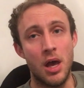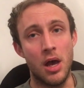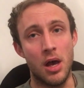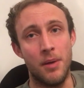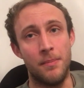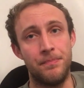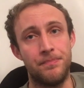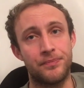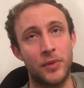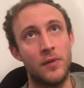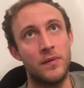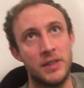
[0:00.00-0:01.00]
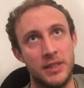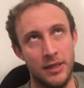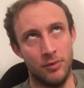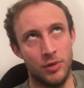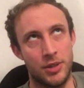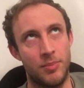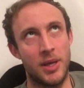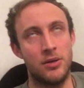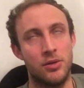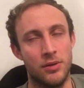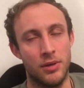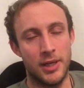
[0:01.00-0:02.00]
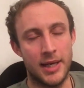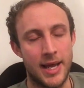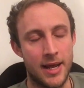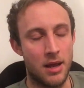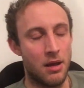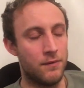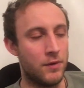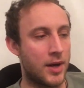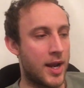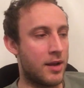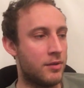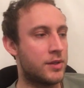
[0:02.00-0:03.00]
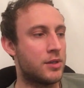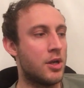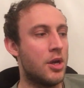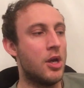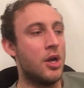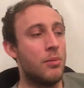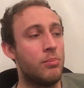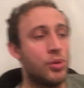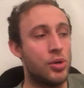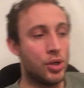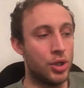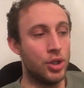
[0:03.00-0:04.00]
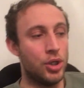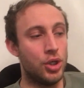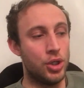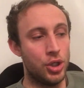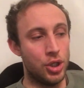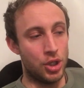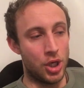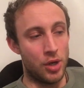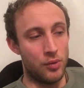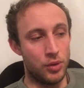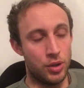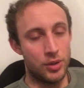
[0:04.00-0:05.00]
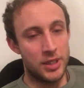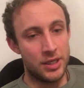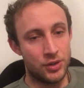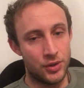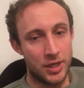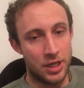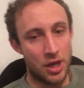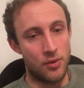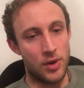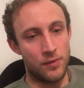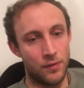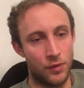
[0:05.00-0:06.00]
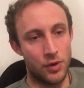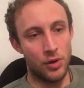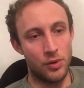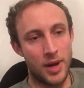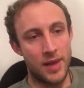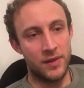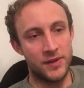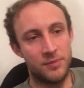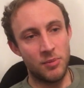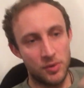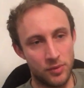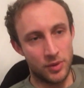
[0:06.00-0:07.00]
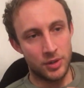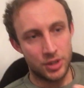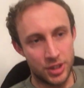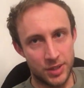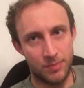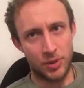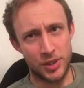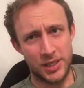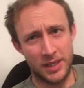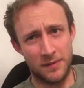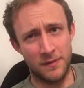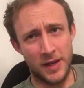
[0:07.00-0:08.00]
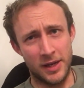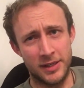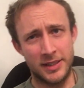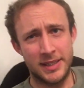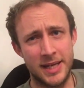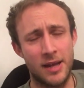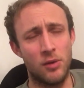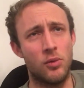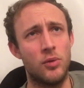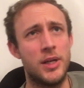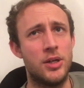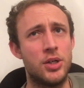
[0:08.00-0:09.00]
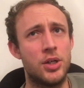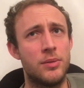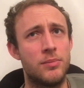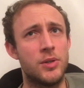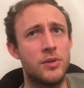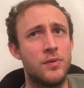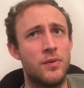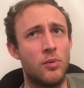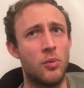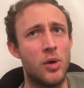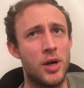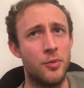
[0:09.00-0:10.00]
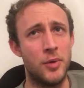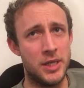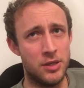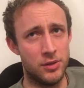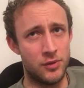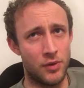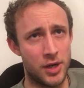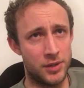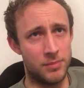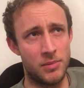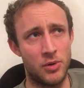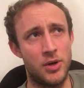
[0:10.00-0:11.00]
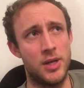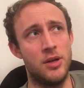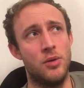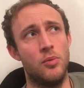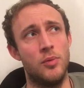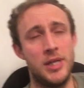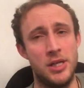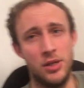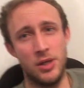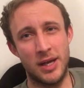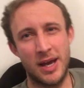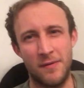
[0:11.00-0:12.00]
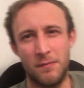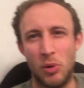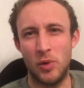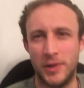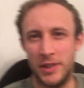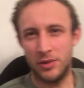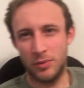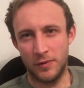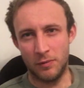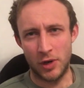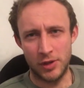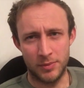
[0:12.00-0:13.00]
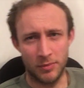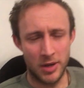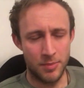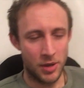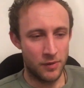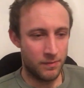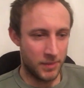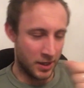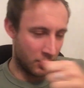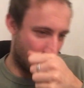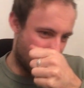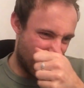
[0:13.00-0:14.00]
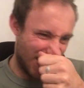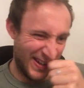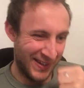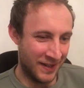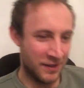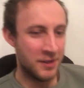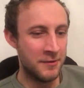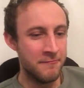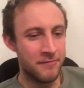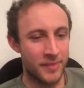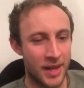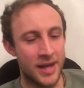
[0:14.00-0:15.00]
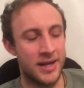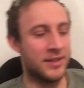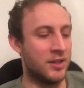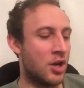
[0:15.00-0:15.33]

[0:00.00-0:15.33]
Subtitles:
Obviously it would depend on the layout of your house, but you know, you're literally going through and the smoke dispersing things. Now, in terms of why we use rosemary, we have bonded with rosemary, both me and Chris, and as a